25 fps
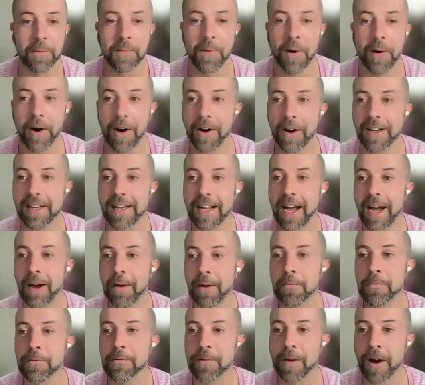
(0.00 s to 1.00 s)
What
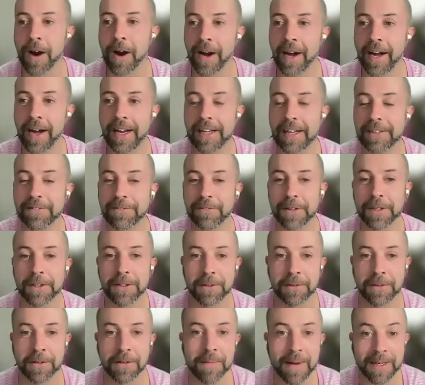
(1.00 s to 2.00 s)
a ride for
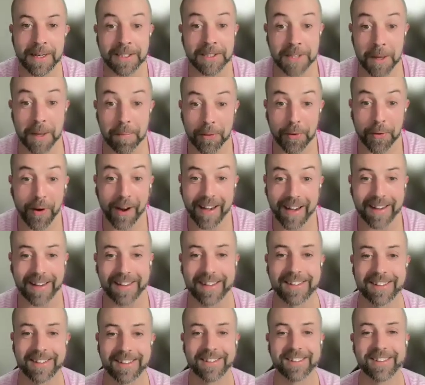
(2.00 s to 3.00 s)
you. You made the top
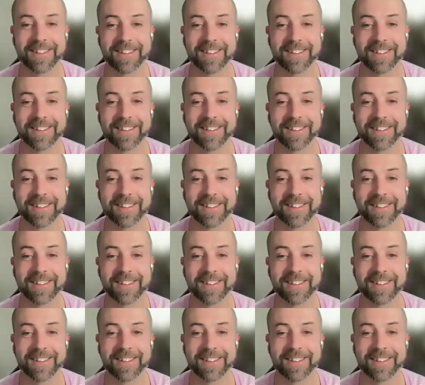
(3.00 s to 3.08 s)
3.